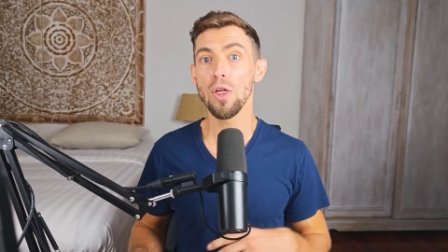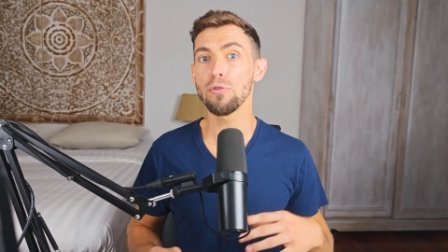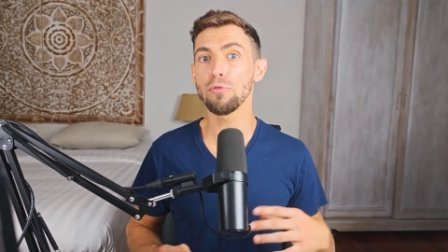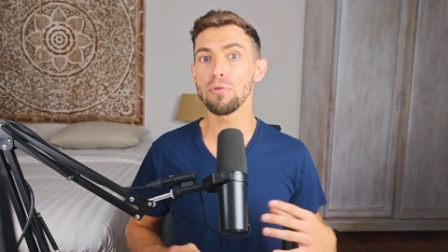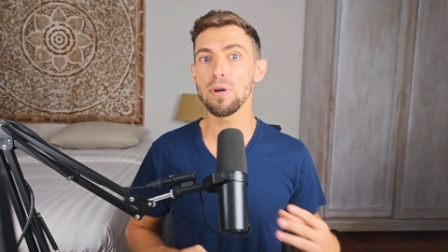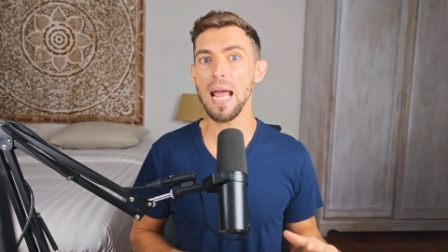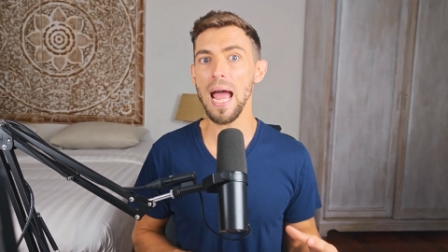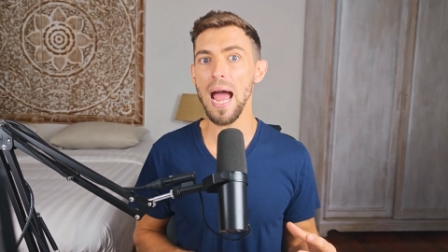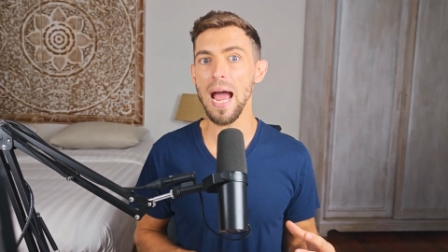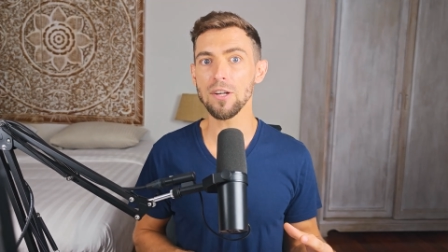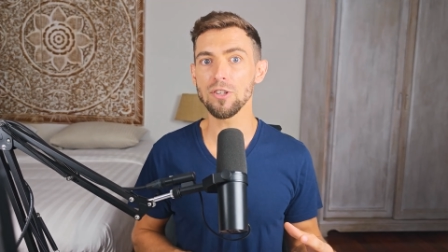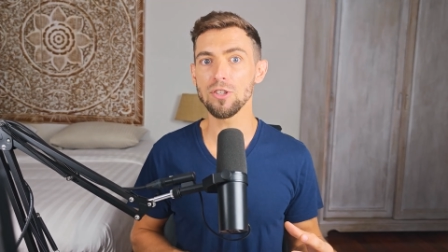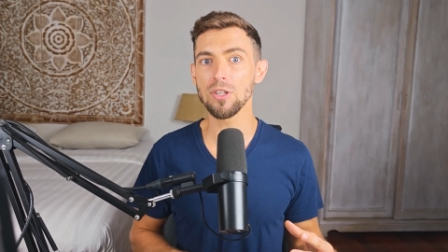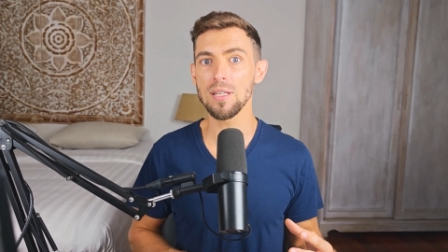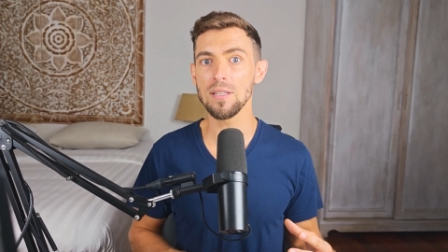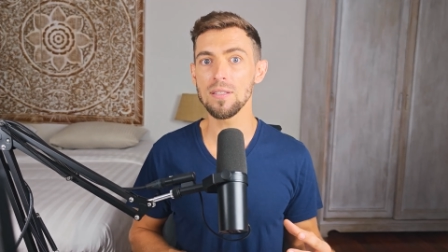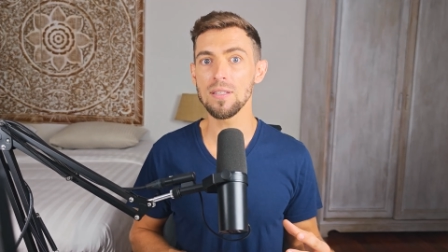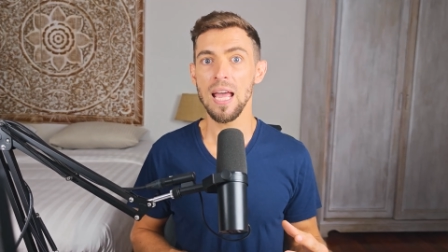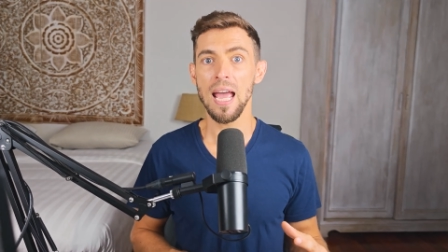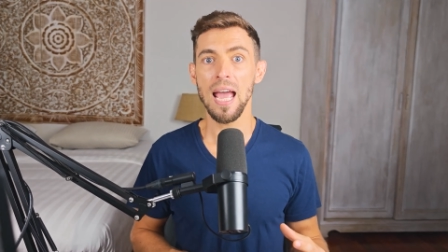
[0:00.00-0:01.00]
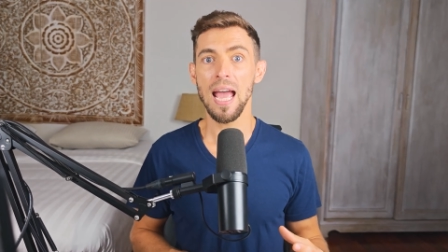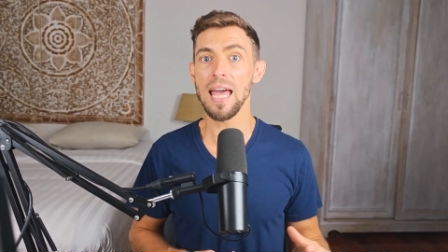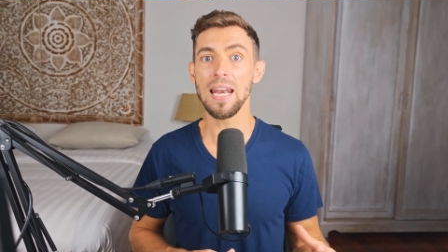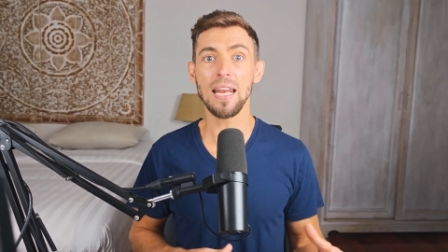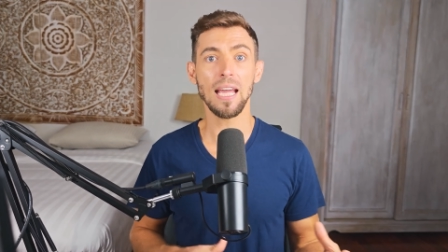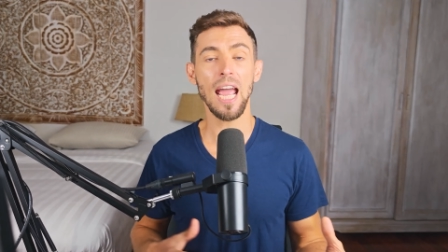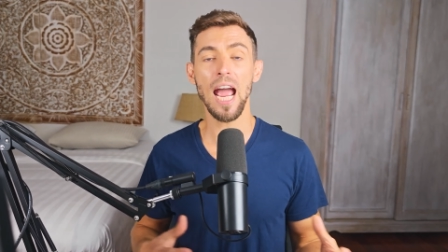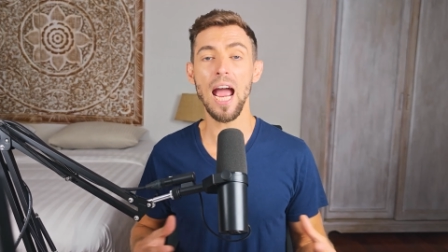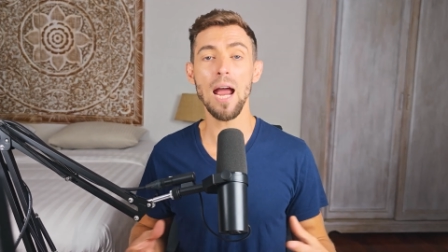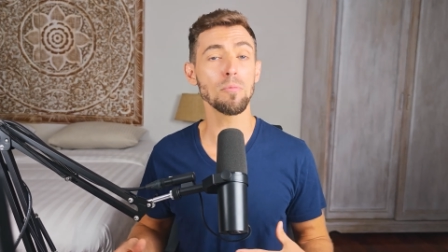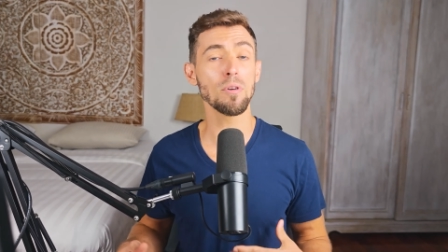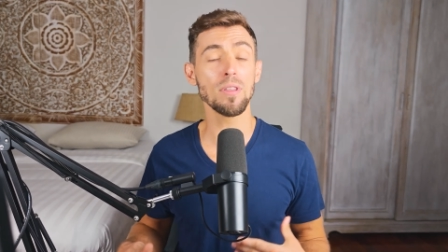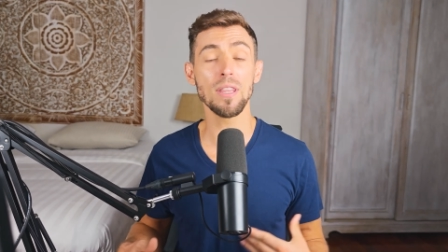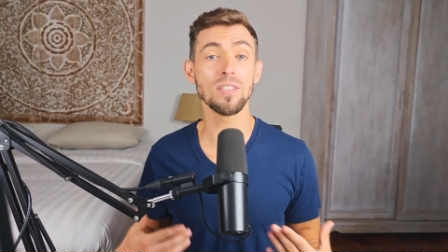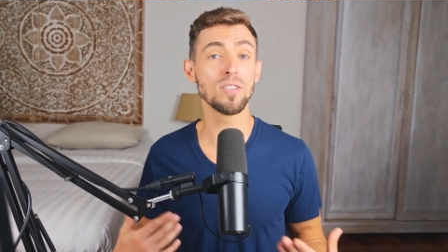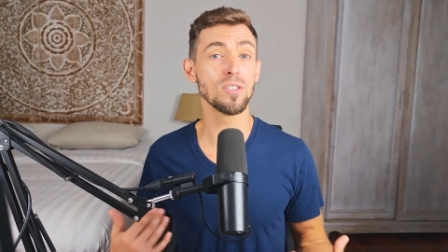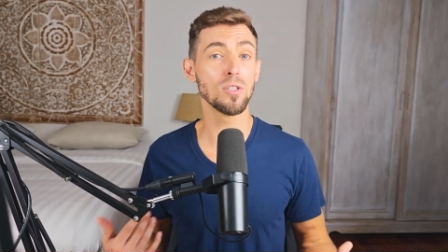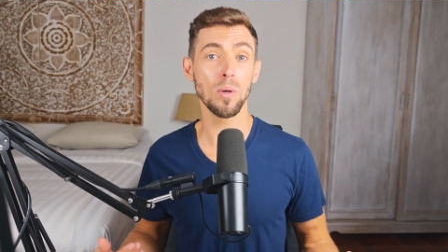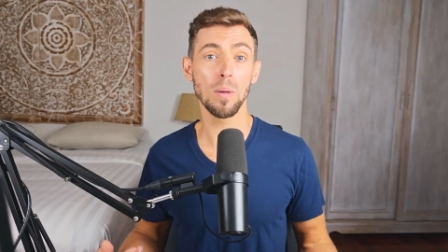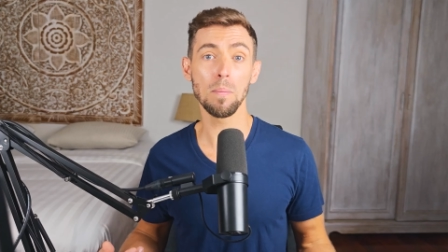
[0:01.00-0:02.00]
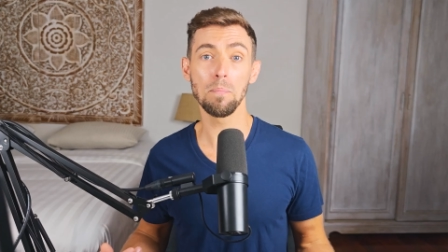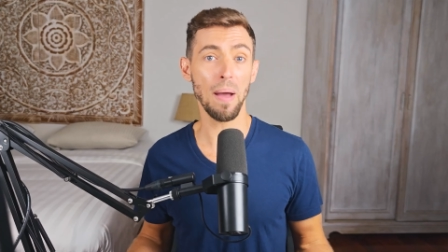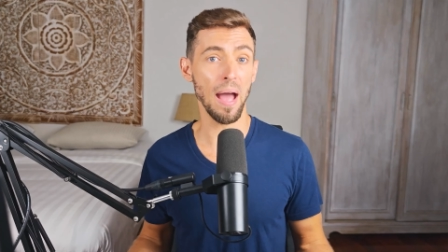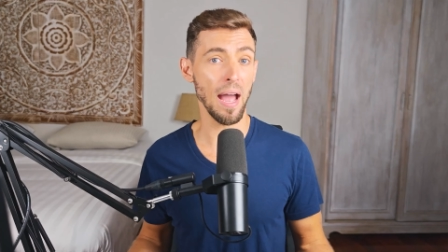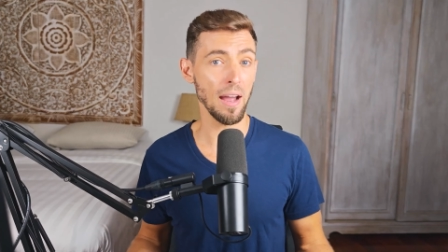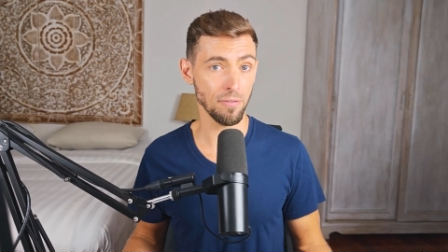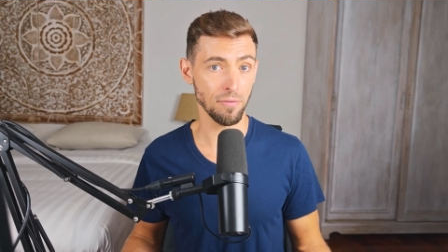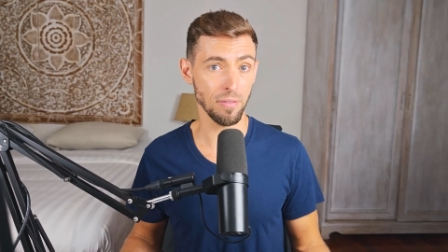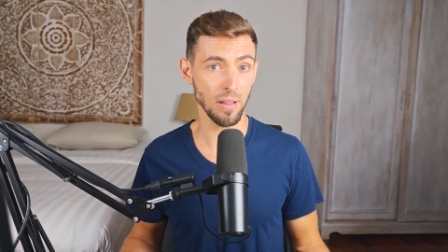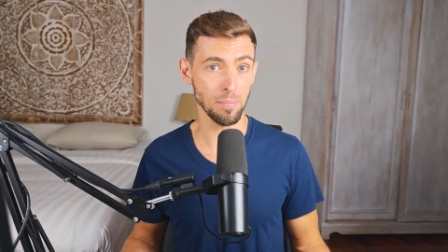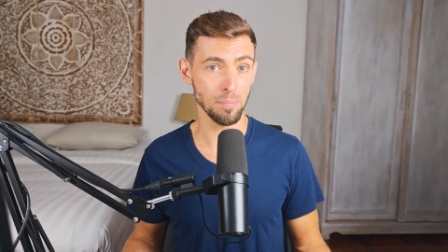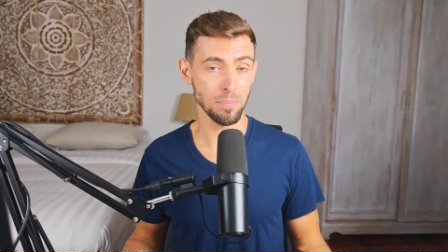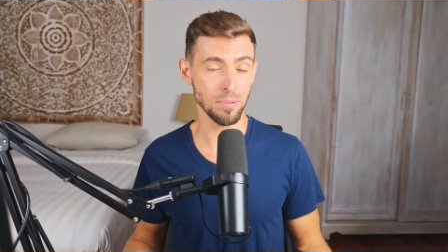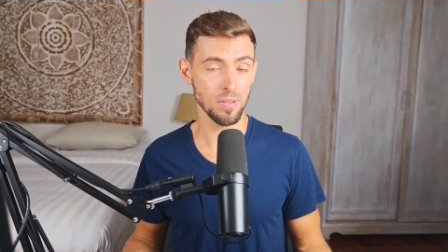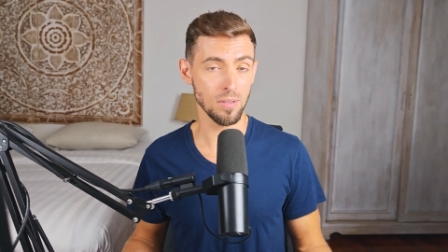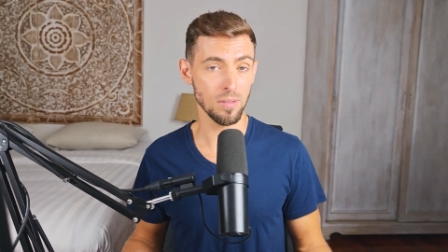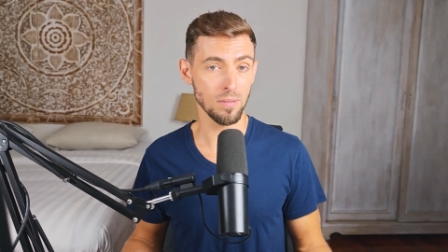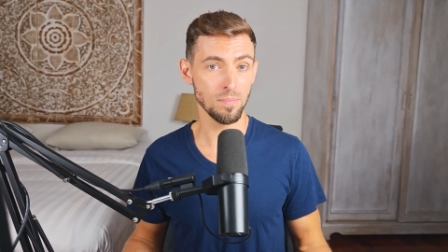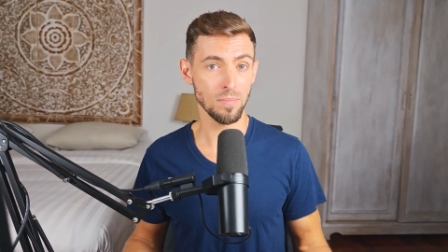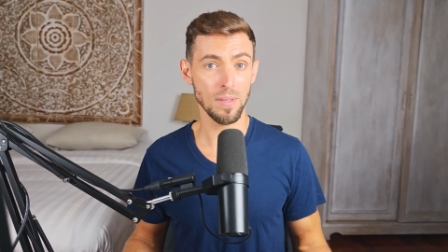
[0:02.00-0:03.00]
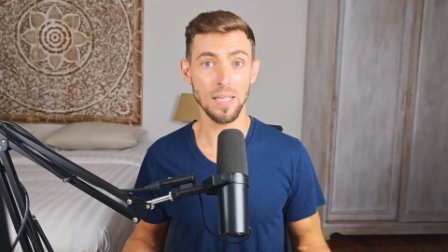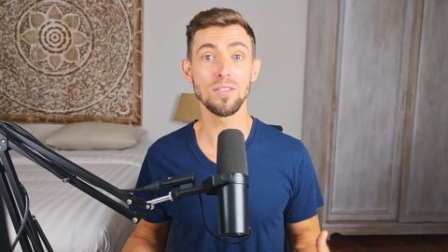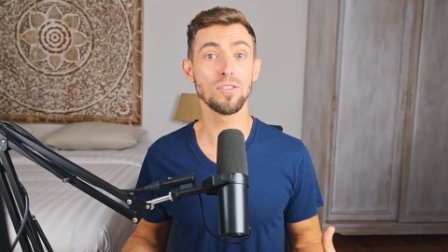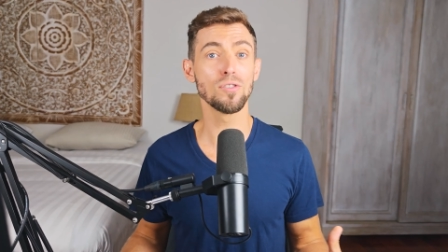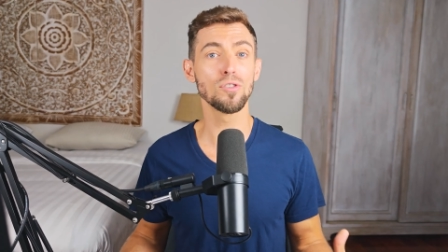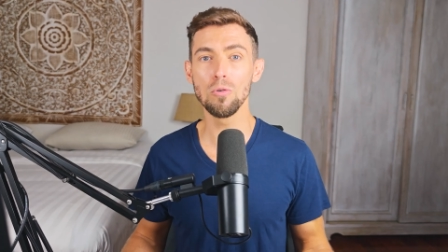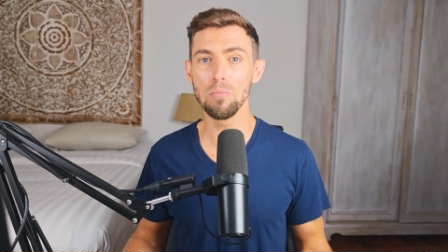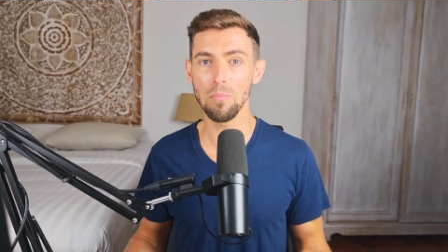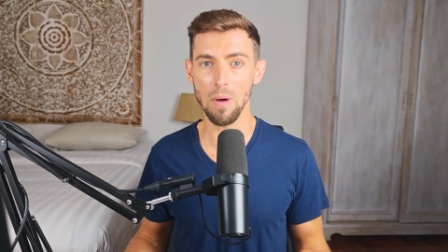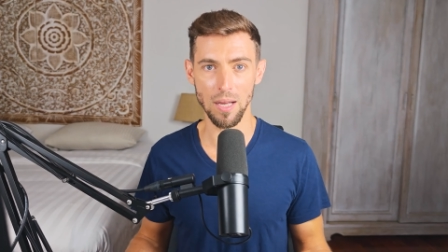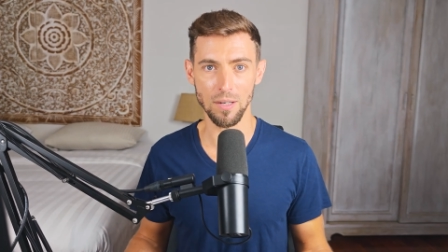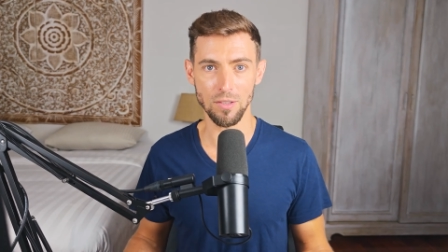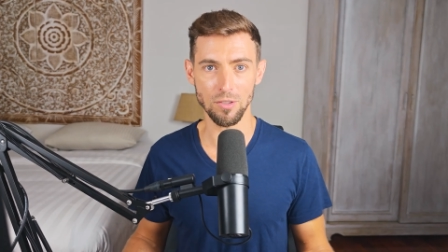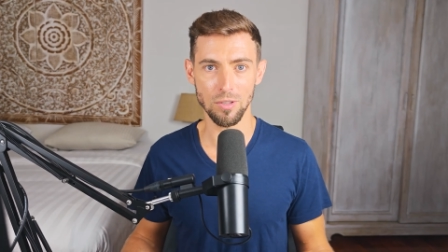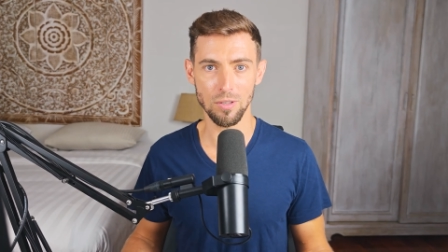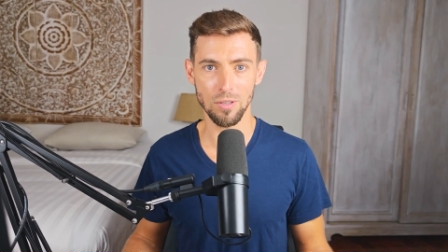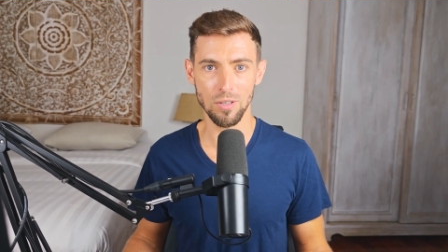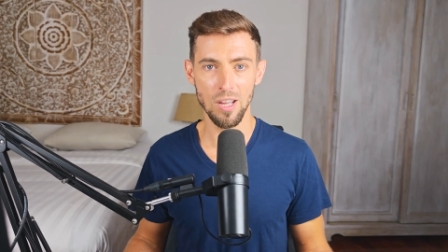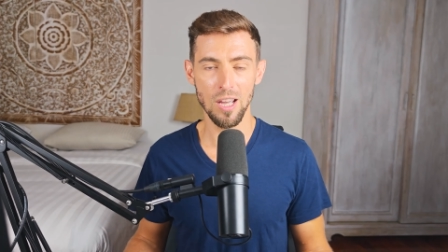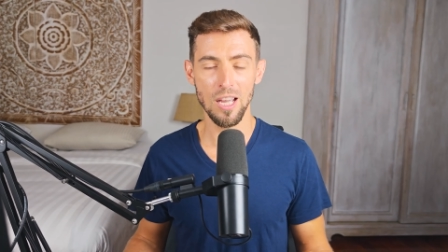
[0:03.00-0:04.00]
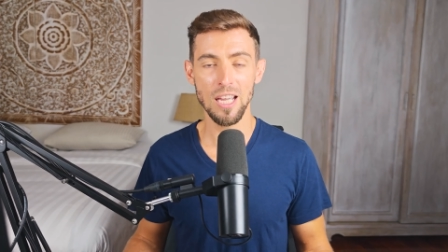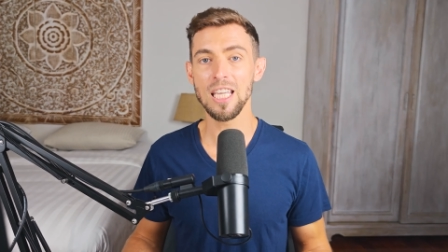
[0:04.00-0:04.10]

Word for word: three actions, and a camera that's doing backflips. It's too much.